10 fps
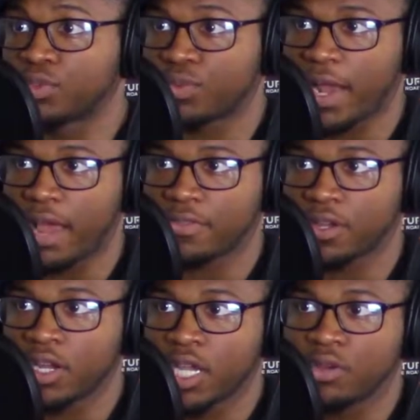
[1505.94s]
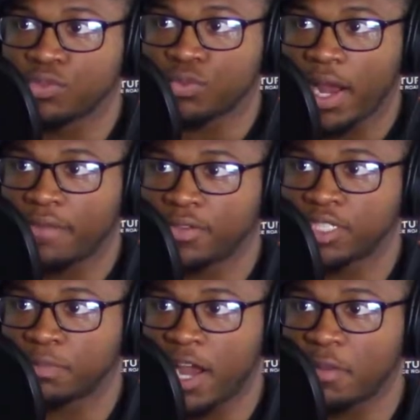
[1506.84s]
It was right after
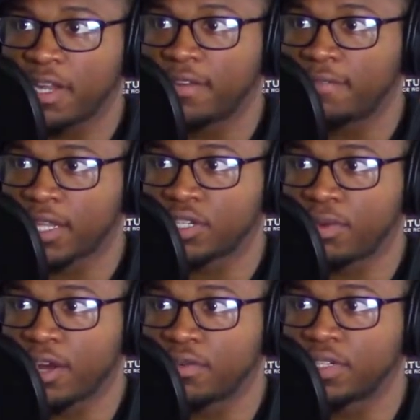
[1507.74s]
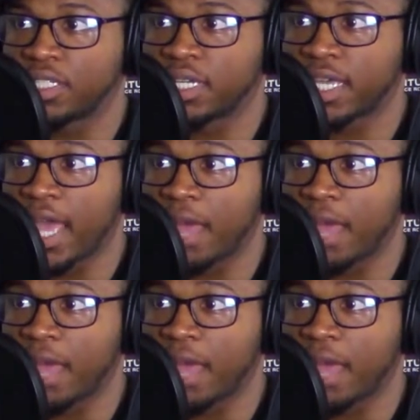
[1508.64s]
Spider-Man defected right over to